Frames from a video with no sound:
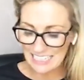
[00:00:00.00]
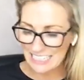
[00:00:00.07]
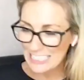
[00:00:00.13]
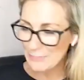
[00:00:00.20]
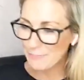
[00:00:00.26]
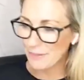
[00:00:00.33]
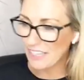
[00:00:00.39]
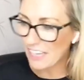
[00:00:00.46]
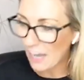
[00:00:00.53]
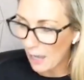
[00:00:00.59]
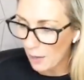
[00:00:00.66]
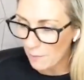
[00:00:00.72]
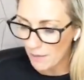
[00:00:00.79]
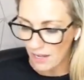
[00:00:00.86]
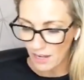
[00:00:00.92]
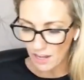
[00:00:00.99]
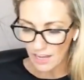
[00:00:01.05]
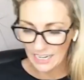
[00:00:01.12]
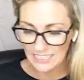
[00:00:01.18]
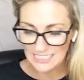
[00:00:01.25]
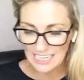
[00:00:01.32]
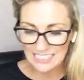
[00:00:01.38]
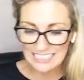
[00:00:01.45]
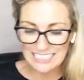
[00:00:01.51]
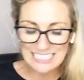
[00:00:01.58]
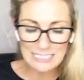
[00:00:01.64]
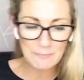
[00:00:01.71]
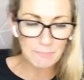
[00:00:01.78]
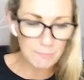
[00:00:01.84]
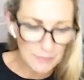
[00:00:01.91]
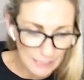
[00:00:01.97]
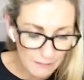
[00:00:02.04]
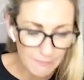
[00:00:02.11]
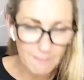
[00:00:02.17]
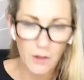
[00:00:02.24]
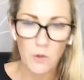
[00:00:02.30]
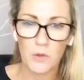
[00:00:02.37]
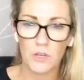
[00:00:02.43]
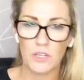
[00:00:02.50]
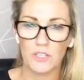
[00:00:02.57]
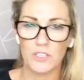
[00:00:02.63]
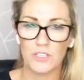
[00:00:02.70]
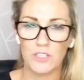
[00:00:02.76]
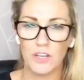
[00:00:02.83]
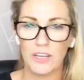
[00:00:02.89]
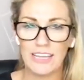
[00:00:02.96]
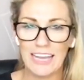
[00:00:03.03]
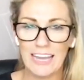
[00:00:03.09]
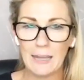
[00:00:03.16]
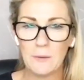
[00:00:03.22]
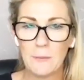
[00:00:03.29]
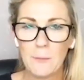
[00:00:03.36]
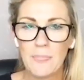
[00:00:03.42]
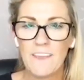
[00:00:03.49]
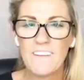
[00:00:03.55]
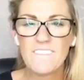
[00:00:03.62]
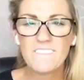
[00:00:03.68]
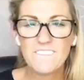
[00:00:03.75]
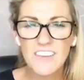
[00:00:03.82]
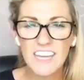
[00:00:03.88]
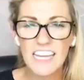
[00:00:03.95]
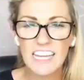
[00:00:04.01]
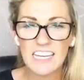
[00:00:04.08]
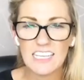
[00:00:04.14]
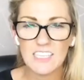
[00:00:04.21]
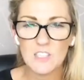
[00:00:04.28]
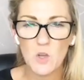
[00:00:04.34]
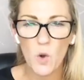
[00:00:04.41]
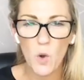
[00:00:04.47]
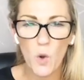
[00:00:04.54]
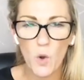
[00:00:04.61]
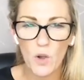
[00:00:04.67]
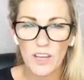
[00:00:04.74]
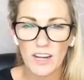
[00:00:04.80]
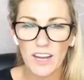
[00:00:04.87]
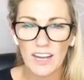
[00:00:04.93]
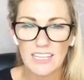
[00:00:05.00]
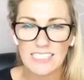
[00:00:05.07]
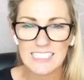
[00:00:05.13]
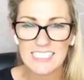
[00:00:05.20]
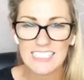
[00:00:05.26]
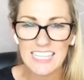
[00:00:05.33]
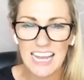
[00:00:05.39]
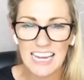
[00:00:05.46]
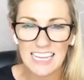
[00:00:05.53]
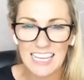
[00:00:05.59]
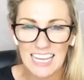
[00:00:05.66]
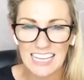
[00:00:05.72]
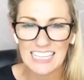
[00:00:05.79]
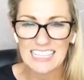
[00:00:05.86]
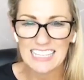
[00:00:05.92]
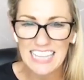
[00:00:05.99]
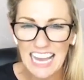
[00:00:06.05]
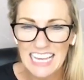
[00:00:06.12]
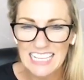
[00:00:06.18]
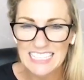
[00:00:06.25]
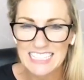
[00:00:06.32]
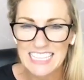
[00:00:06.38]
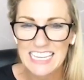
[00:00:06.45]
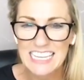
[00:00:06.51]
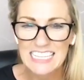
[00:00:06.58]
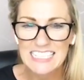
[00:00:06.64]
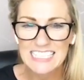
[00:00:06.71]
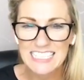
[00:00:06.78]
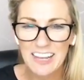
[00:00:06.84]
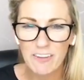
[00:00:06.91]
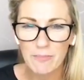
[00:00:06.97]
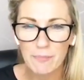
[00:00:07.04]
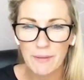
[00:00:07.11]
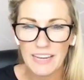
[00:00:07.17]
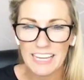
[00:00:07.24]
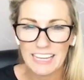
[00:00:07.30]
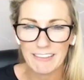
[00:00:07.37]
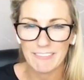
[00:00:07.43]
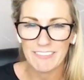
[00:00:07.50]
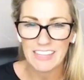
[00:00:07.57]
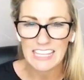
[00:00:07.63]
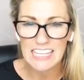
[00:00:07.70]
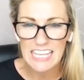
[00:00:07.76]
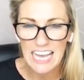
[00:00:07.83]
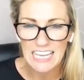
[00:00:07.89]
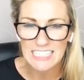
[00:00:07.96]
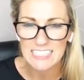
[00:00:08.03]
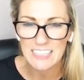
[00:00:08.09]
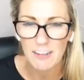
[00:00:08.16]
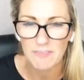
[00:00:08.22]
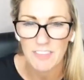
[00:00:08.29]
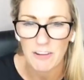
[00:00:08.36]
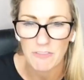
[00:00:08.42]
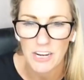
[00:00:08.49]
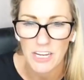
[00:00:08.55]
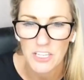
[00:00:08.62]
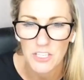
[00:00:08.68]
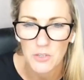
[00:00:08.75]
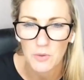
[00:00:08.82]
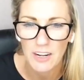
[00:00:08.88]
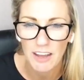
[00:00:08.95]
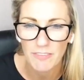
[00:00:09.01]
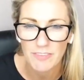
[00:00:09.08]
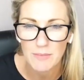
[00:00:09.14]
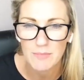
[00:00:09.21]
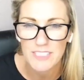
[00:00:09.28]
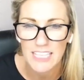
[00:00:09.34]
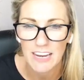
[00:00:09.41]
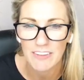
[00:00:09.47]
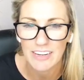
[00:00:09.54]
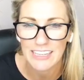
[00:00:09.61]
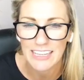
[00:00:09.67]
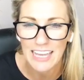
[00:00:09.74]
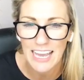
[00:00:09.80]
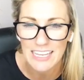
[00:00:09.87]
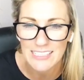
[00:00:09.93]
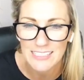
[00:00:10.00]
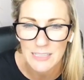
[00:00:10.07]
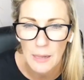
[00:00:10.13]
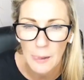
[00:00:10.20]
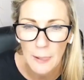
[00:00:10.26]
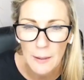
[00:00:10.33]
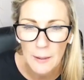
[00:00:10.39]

I need to become aligned. I need to be focused, okay? Fearless, organized, delegate, yes. Self-belief, yes. Love that, Rachel. Love them, Sarah, yes.